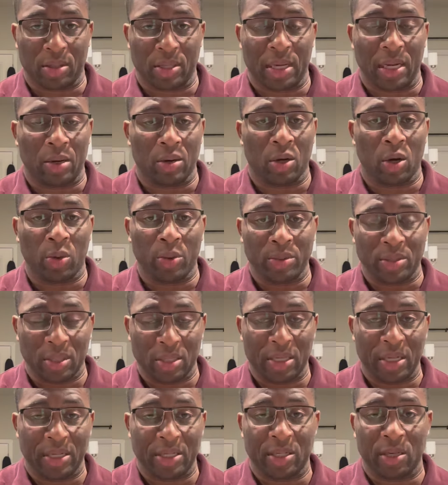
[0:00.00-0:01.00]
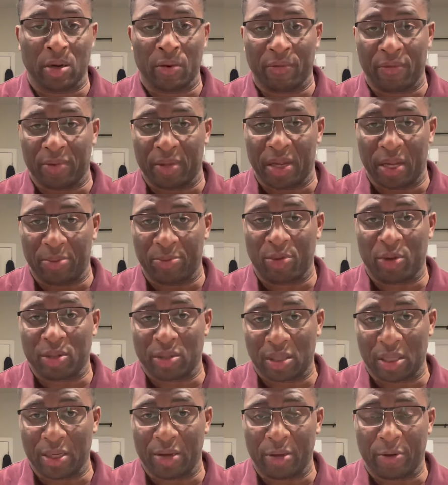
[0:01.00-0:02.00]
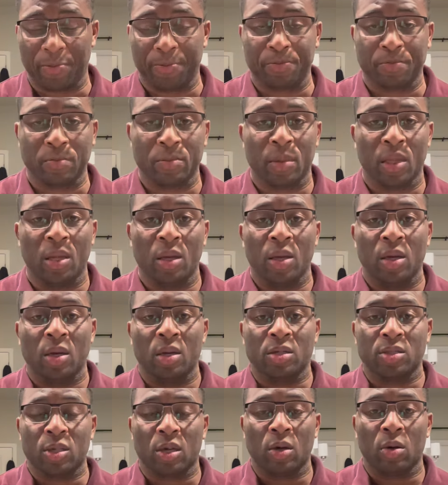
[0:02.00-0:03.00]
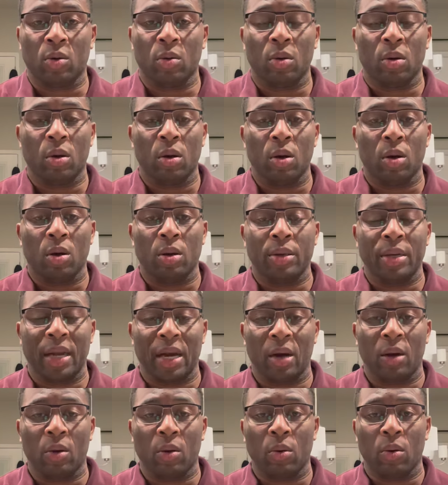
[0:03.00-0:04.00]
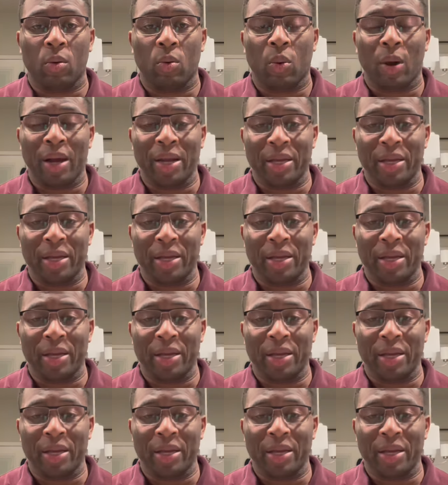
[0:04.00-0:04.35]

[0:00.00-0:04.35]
And I'll go into detail for the hip thrust later. So now, why